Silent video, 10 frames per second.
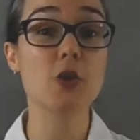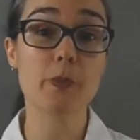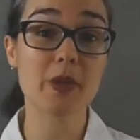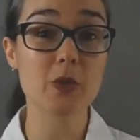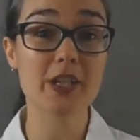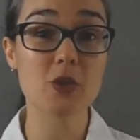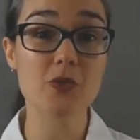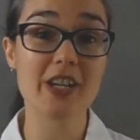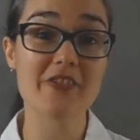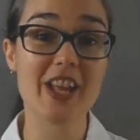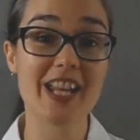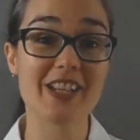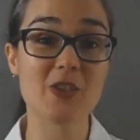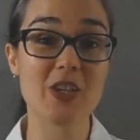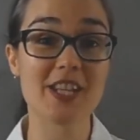Are you building or
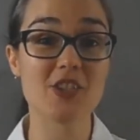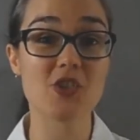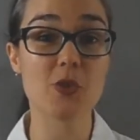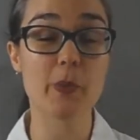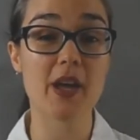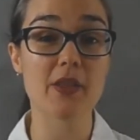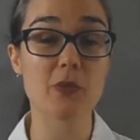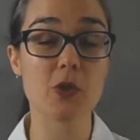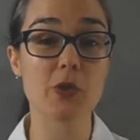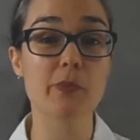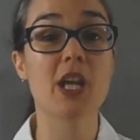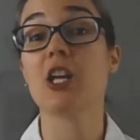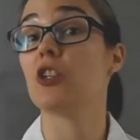renovating your kitchen or bathroom?